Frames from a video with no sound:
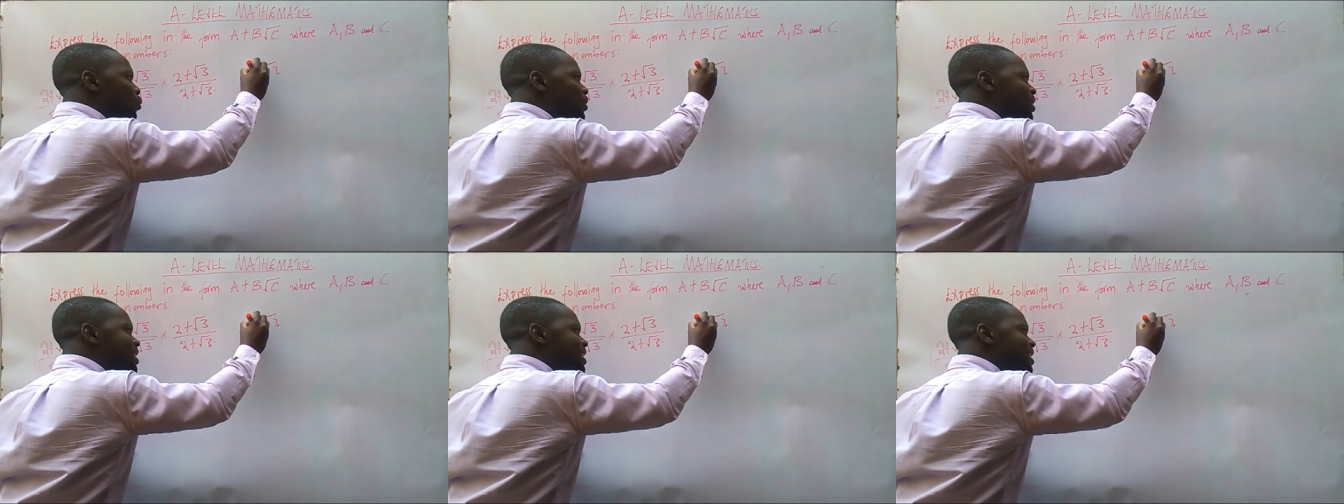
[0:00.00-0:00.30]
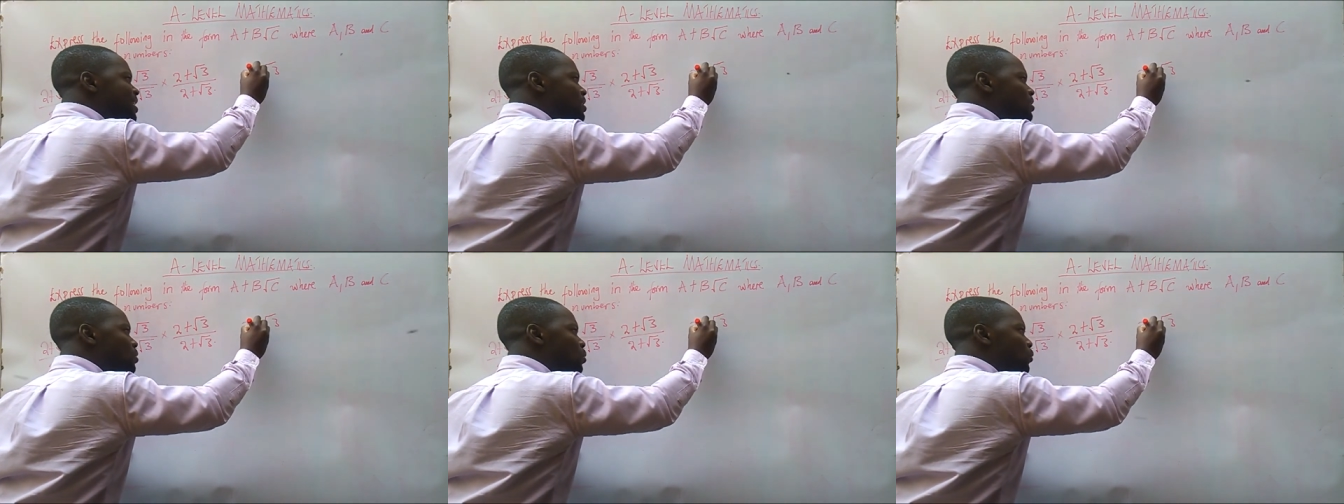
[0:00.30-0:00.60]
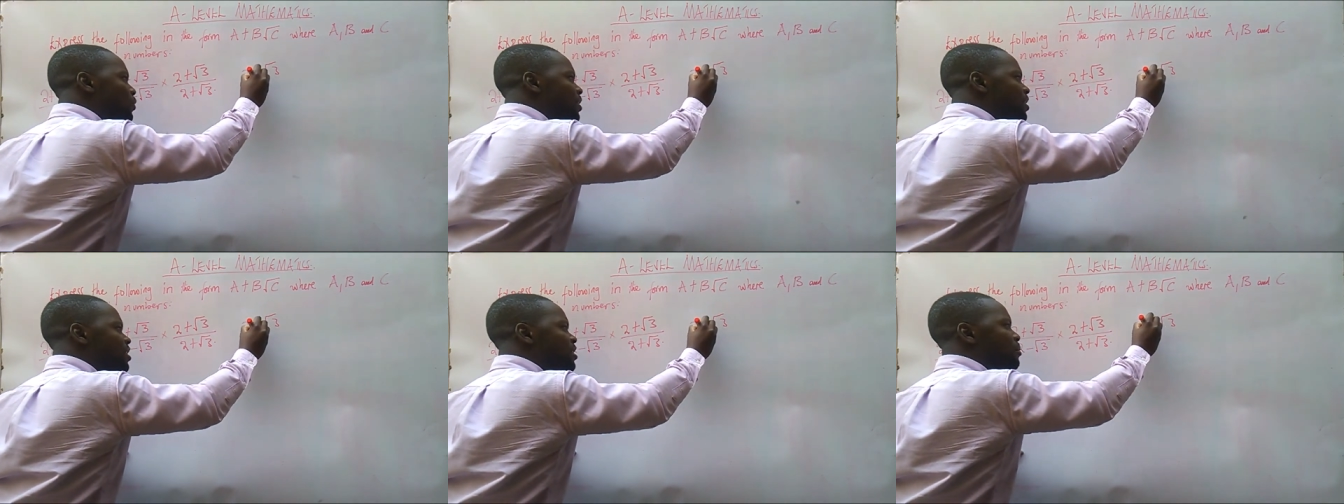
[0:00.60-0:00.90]
With,
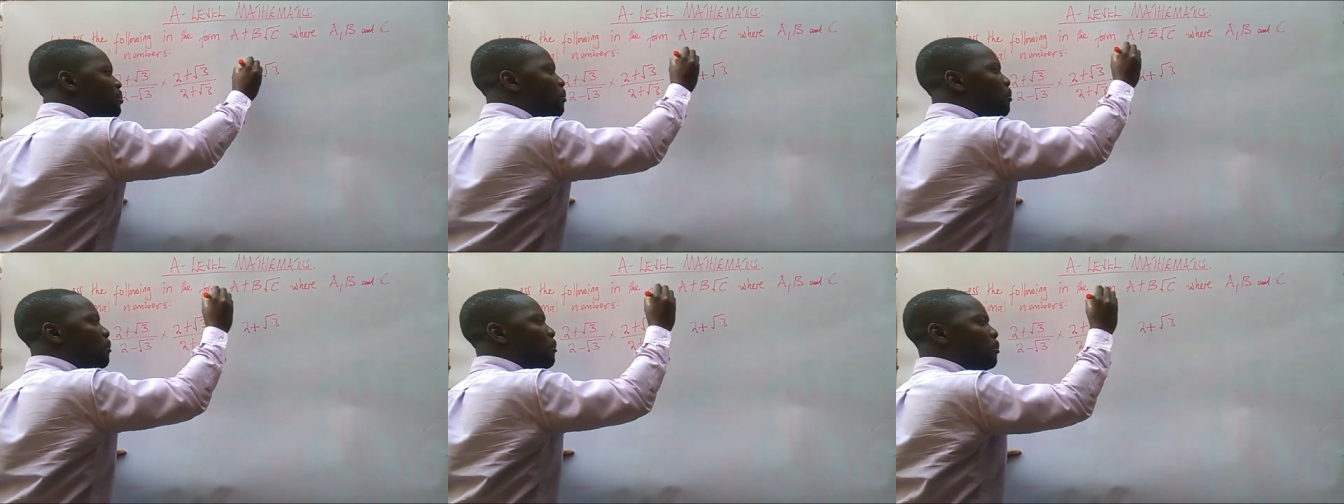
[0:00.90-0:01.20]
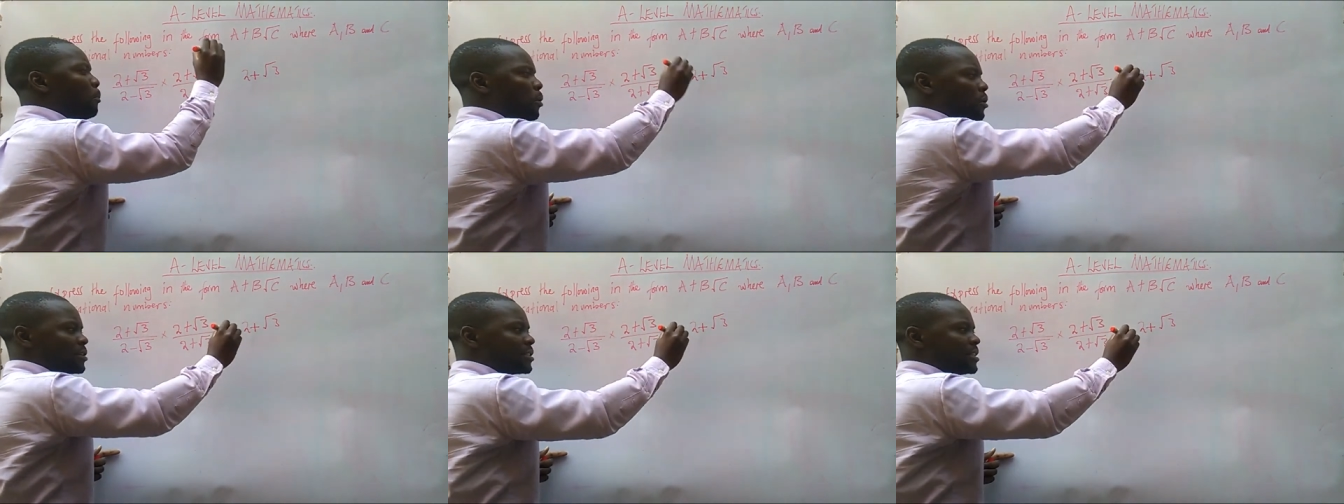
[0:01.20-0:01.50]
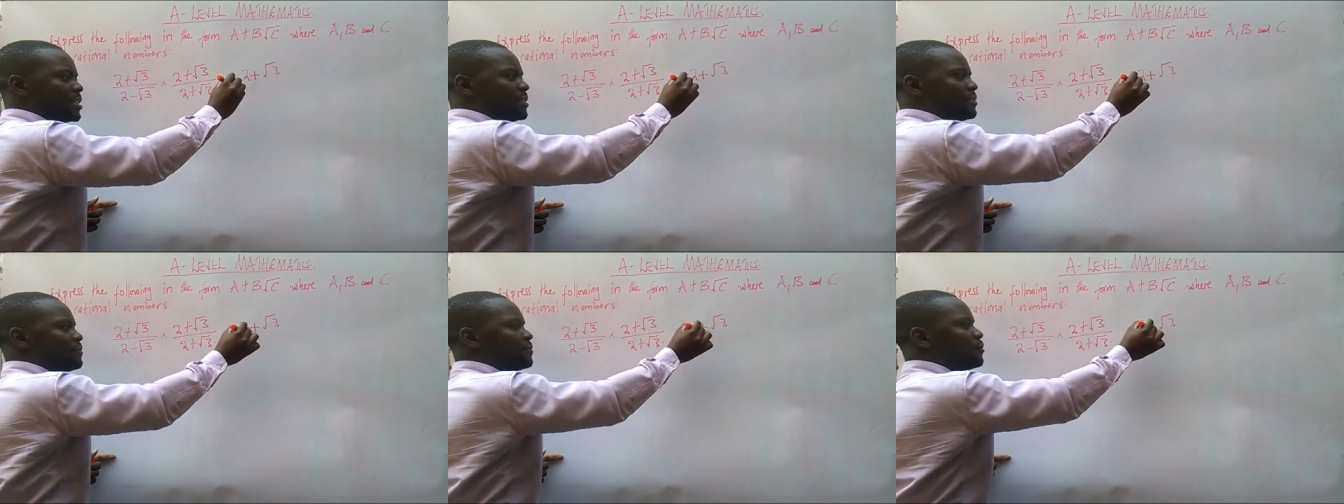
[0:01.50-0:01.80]
with
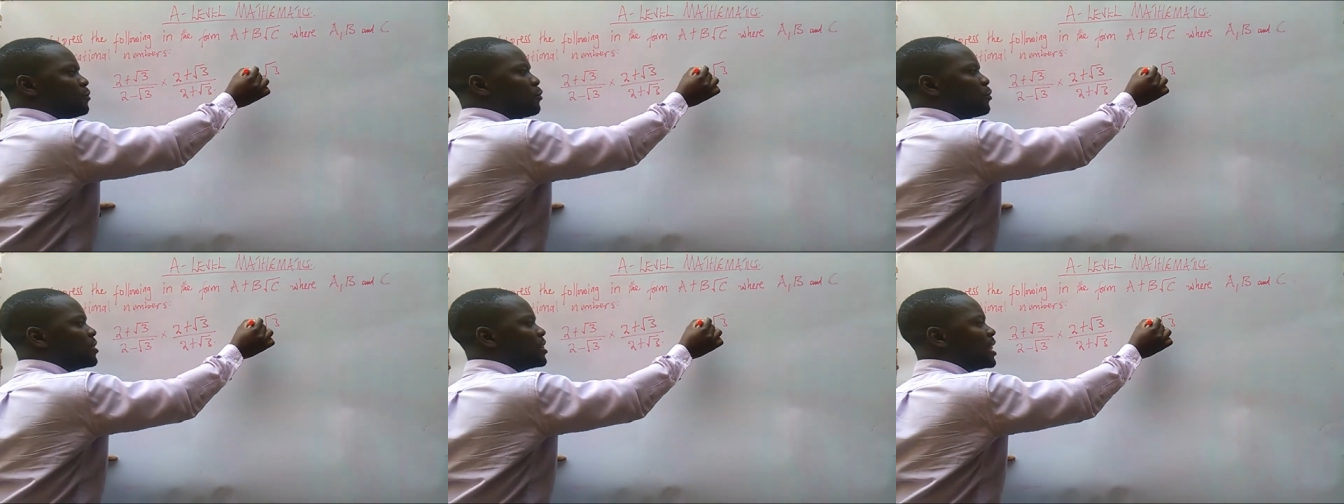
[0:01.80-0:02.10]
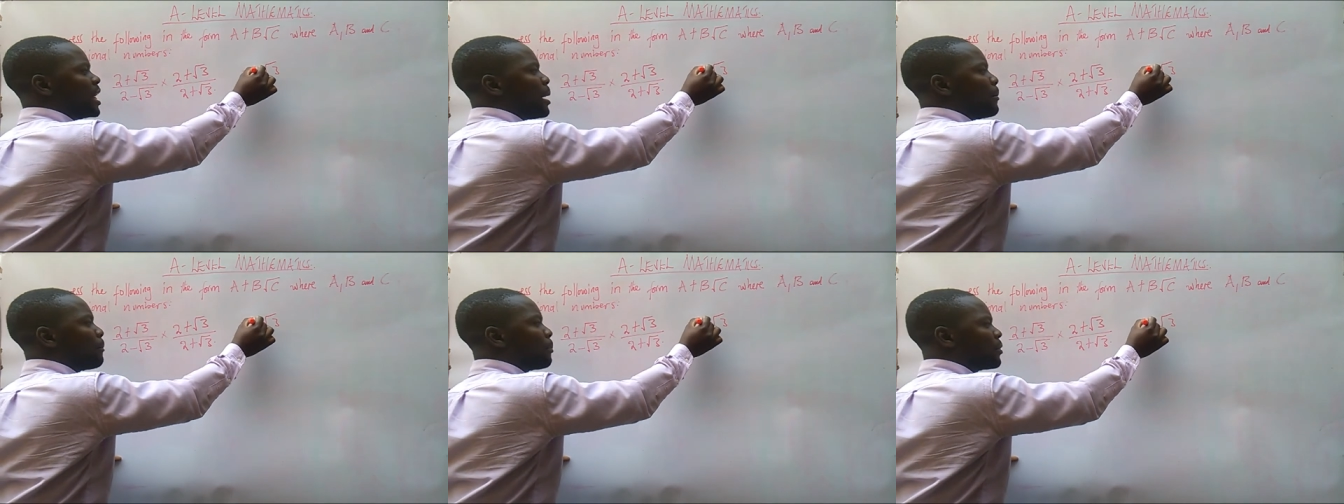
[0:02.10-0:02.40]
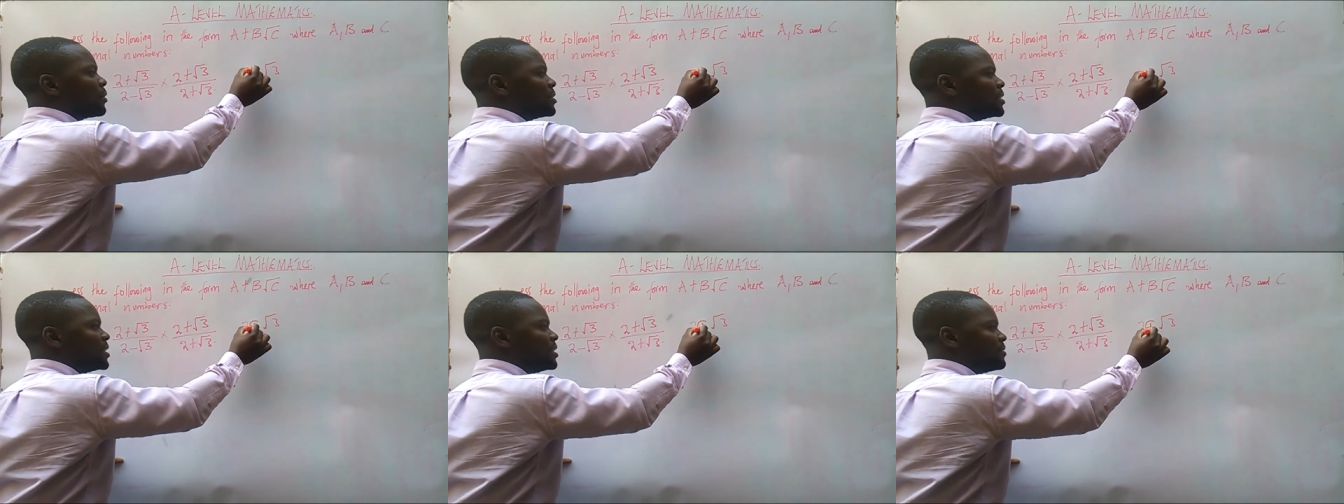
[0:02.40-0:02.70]
positive with a
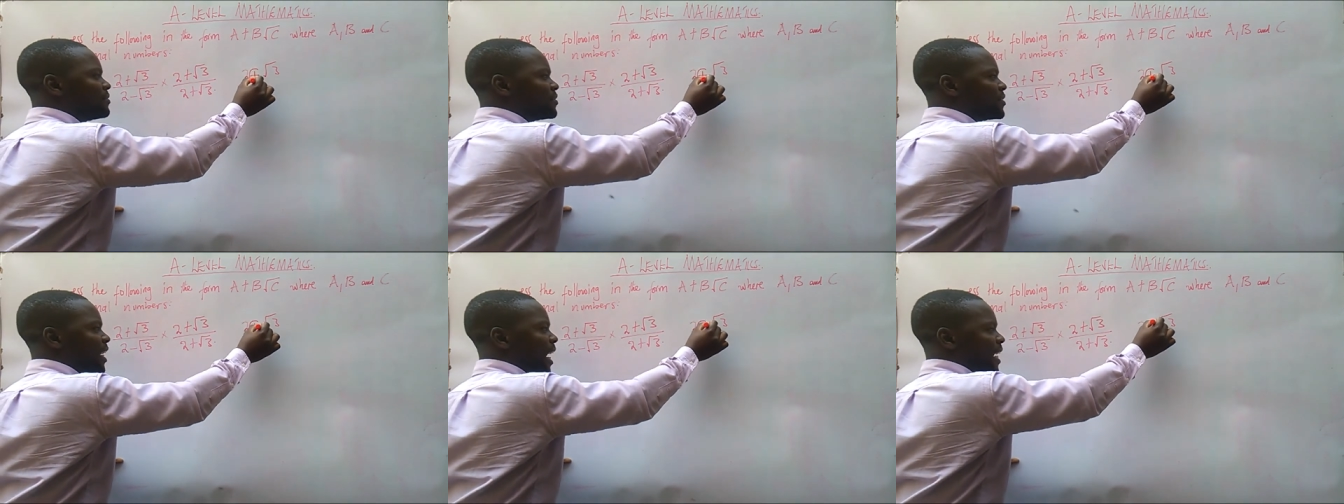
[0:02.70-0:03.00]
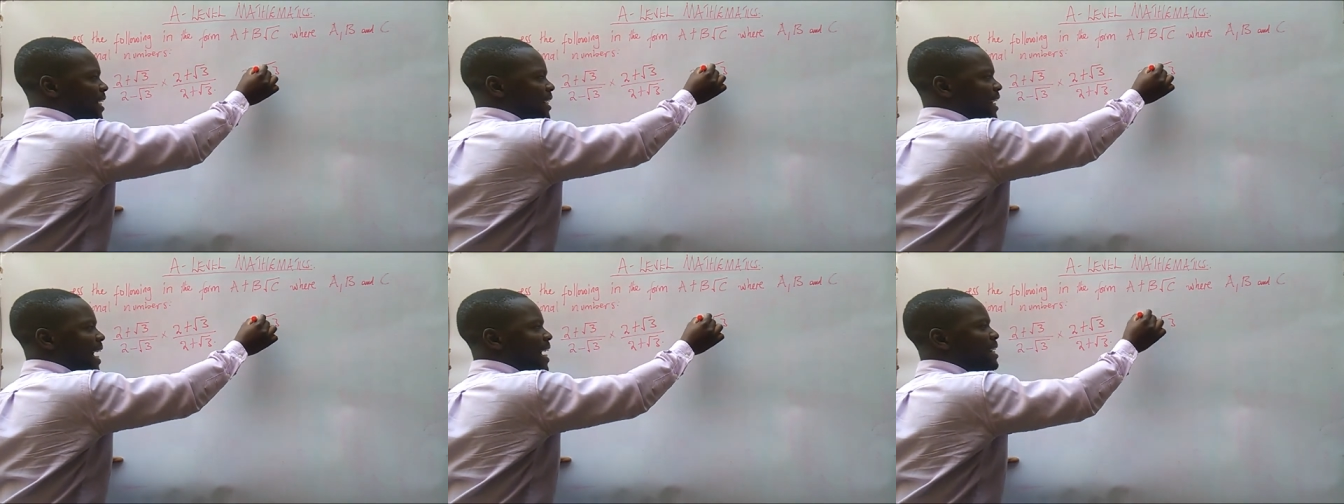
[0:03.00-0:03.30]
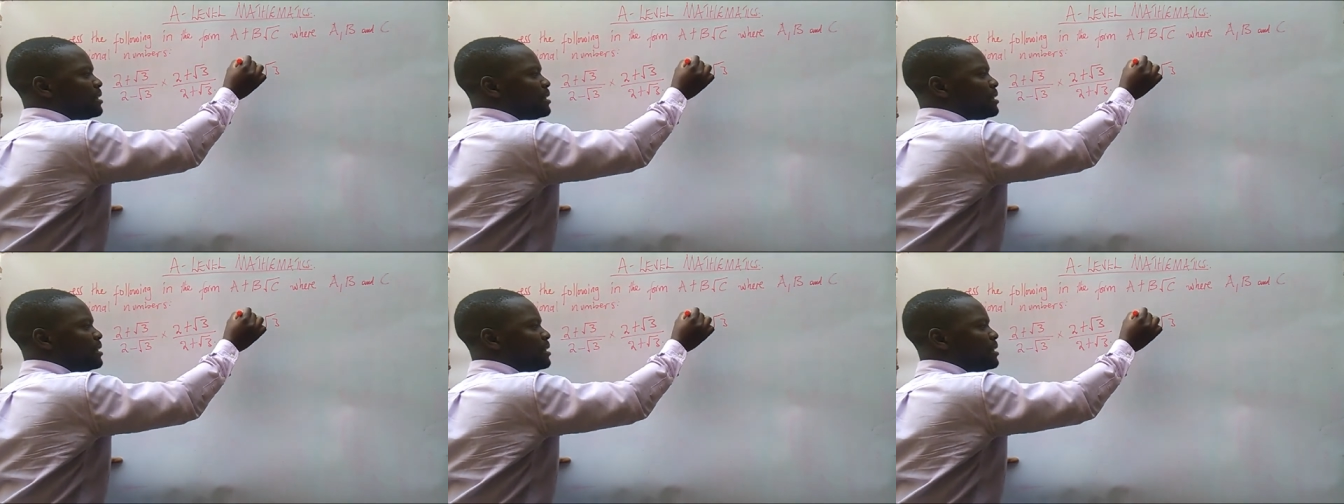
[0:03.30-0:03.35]
positive sign.